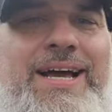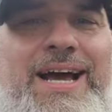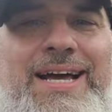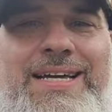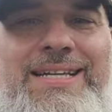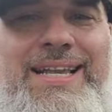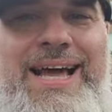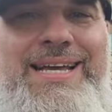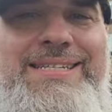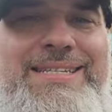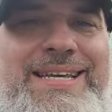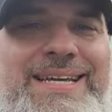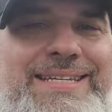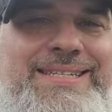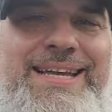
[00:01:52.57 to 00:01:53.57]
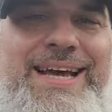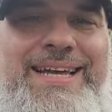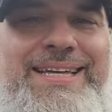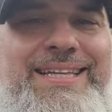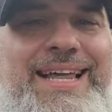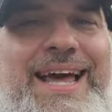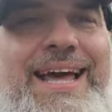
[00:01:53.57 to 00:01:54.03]
High class stays
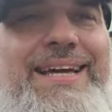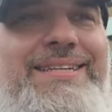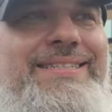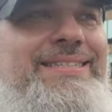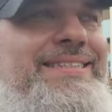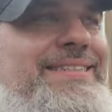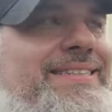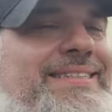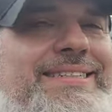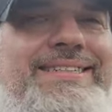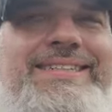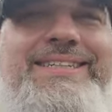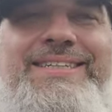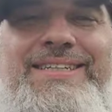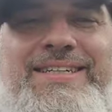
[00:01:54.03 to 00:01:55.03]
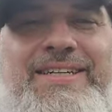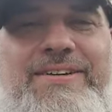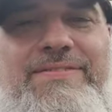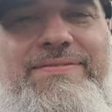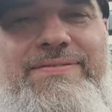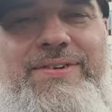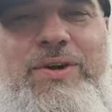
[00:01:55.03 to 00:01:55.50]
high class.
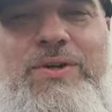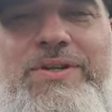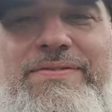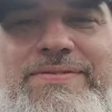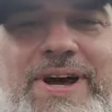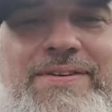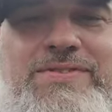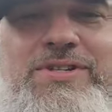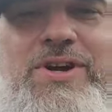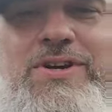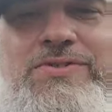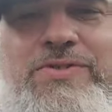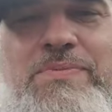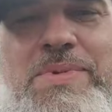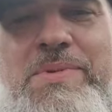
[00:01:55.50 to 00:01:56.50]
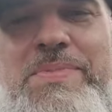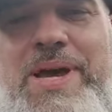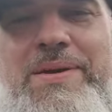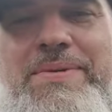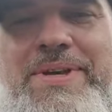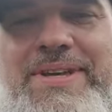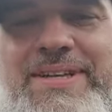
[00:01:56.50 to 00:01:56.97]
Only 5 stars for me,
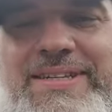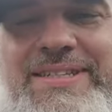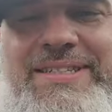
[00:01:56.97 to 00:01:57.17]
baby.